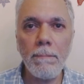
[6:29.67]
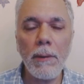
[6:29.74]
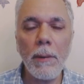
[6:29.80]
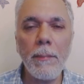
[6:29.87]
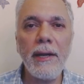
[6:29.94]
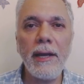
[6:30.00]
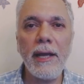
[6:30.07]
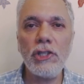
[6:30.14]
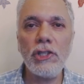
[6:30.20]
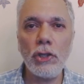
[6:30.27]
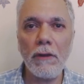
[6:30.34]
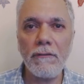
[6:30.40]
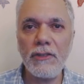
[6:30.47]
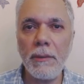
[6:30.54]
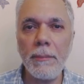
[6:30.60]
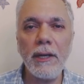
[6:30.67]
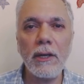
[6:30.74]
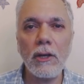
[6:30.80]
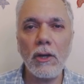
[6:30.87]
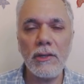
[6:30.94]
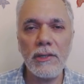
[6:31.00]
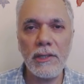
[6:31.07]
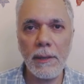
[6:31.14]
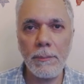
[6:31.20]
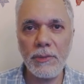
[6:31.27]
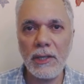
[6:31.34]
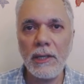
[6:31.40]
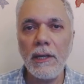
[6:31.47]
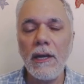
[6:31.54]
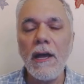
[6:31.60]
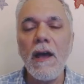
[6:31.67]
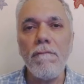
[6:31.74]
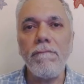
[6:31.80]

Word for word: implementation of similar concepts